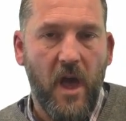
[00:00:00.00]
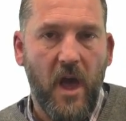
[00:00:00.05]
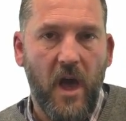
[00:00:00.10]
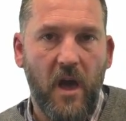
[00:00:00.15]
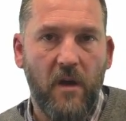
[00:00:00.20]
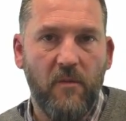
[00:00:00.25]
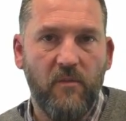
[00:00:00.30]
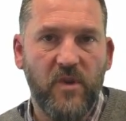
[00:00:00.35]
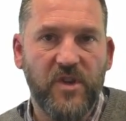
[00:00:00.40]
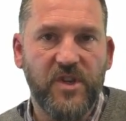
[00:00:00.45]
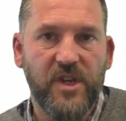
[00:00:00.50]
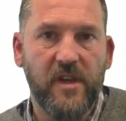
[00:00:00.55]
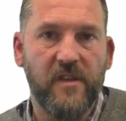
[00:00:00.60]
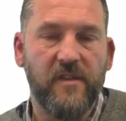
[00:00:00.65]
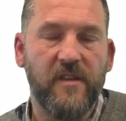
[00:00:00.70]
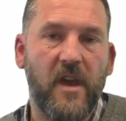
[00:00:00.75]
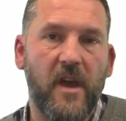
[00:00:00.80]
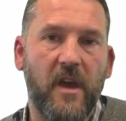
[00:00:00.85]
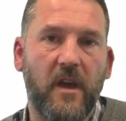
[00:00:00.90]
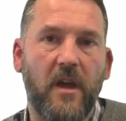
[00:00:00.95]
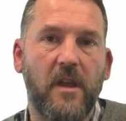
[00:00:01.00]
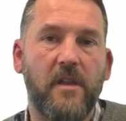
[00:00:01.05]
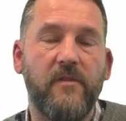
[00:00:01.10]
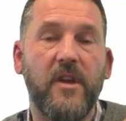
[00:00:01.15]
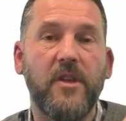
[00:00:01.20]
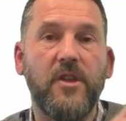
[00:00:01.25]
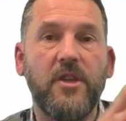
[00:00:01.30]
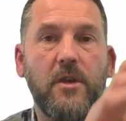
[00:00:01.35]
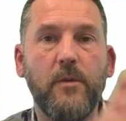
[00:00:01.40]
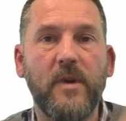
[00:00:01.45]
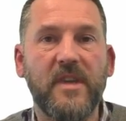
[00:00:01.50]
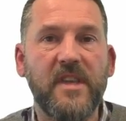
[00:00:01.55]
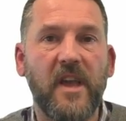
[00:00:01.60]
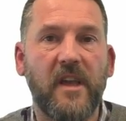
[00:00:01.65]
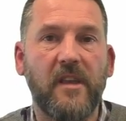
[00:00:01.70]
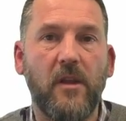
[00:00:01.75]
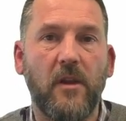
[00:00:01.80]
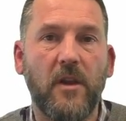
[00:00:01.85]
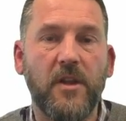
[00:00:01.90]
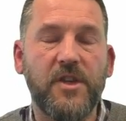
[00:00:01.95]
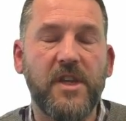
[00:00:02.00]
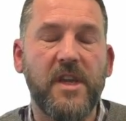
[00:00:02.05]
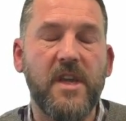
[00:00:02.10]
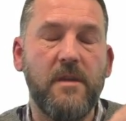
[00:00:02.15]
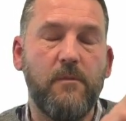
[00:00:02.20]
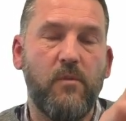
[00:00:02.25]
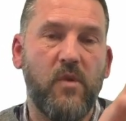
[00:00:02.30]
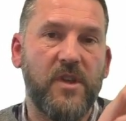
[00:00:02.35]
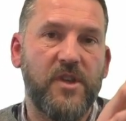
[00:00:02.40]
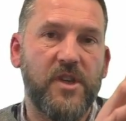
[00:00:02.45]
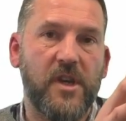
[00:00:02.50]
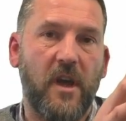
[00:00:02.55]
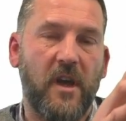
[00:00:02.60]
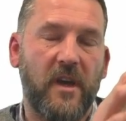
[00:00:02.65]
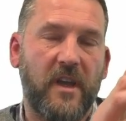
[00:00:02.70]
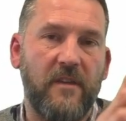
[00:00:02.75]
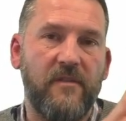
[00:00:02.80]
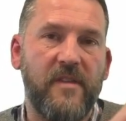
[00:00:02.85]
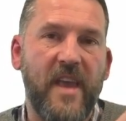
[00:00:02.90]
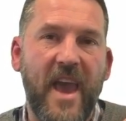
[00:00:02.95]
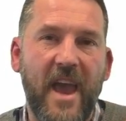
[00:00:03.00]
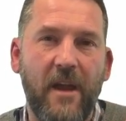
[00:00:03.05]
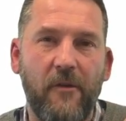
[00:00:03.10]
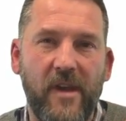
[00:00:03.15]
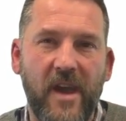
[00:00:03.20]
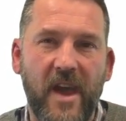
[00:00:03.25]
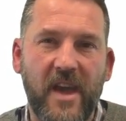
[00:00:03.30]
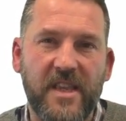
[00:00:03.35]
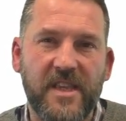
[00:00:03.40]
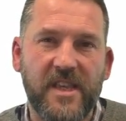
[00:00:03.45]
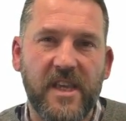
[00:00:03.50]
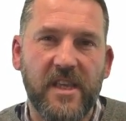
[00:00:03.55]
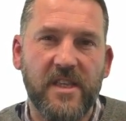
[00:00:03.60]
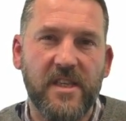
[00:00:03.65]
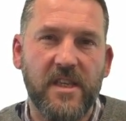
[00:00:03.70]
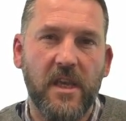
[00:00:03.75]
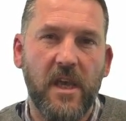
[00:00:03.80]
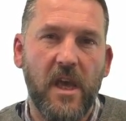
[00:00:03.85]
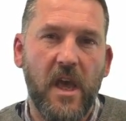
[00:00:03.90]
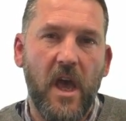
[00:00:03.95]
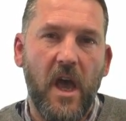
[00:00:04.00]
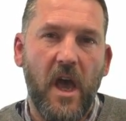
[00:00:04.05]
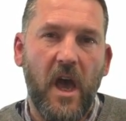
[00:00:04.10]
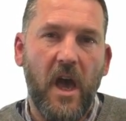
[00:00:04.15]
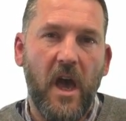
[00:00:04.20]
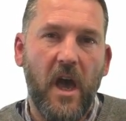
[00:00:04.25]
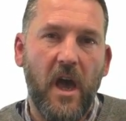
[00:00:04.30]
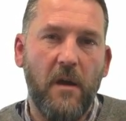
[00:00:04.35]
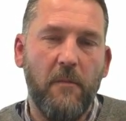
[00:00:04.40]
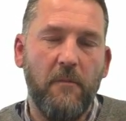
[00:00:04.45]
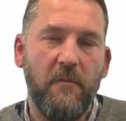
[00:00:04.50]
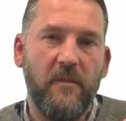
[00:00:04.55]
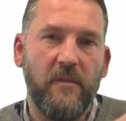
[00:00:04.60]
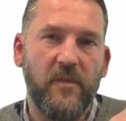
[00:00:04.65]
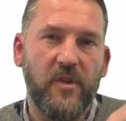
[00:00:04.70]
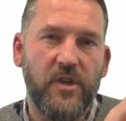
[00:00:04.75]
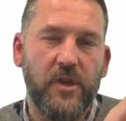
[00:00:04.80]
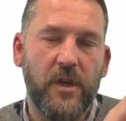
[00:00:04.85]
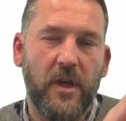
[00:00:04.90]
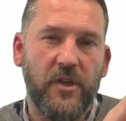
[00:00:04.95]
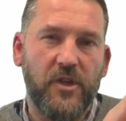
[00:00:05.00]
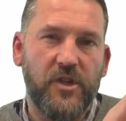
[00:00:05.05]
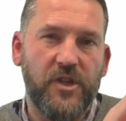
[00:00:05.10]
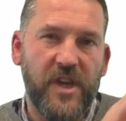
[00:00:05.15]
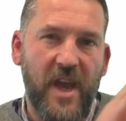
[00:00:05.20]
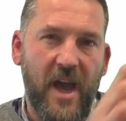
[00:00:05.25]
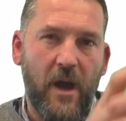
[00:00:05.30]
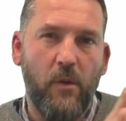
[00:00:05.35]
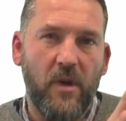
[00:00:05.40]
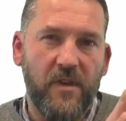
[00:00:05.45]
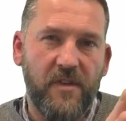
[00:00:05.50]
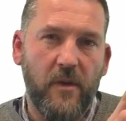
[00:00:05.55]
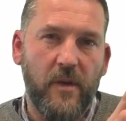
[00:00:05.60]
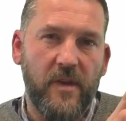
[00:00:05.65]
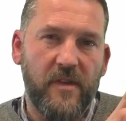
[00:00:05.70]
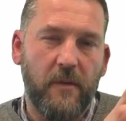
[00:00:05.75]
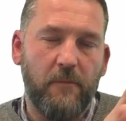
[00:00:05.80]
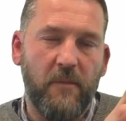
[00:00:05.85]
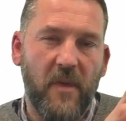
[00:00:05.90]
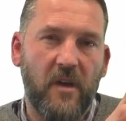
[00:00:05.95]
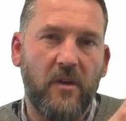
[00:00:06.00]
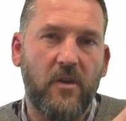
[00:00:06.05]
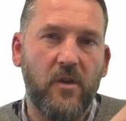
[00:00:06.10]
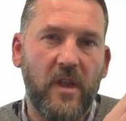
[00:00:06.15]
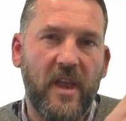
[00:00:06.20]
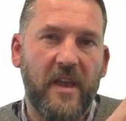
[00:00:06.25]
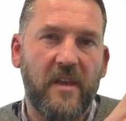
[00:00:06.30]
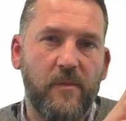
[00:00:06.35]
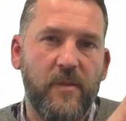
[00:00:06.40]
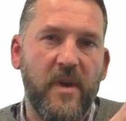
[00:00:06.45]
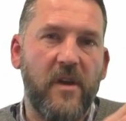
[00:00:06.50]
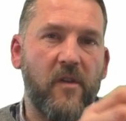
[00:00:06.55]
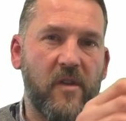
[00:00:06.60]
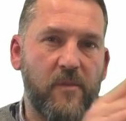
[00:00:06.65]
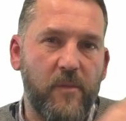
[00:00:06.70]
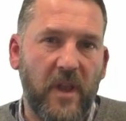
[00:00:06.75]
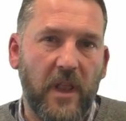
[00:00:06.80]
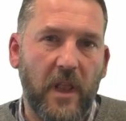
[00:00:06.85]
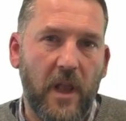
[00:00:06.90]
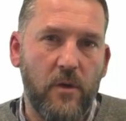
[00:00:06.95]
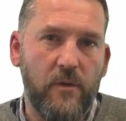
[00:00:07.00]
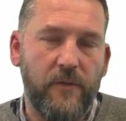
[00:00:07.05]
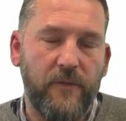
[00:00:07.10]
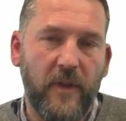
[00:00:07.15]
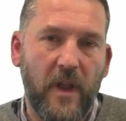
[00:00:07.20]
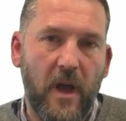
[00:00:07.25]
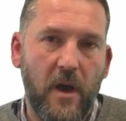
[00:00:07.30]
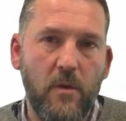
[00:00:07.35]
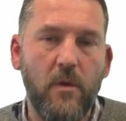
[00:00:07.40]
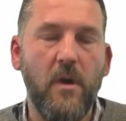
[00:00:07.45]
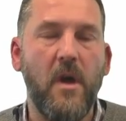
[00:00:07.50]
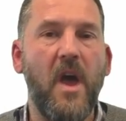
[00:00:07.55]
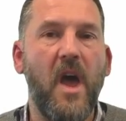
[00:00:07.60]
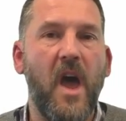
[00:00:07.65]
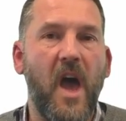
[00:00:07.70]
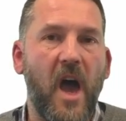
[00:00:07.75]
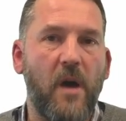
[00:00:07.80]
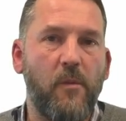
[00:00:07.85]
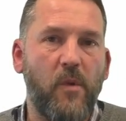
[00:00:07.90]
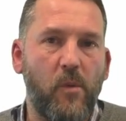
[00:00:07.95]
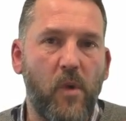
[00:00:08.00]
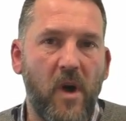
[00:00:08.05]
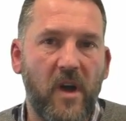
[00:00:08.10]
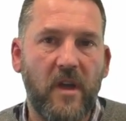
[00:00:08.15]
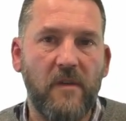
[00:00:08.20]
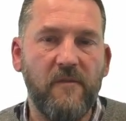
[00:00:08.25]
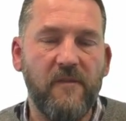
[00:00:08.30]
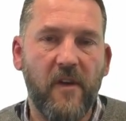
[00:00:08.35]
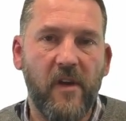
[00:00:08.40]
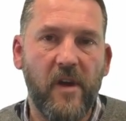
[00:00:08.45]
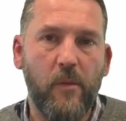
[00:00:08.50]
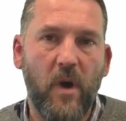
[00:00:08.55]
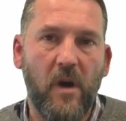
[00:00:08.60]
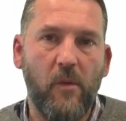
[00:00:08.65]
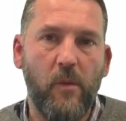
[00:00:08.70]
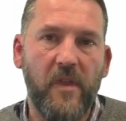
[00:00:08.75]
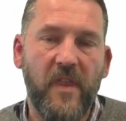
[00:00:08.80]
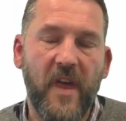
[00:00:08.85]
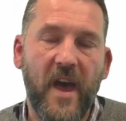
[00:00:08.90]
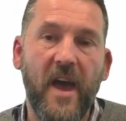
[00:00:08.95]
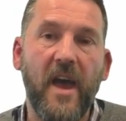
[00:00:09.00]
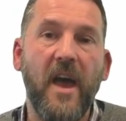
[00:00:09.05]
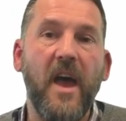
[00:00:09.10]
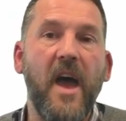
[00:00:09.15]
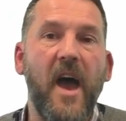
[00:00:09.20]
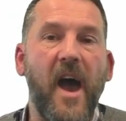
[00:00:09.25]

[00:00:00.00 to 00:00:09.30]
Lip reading: which is kind of a newer technology which gives aerated shower, so it's a good experience but low flow, and we're working very well with that.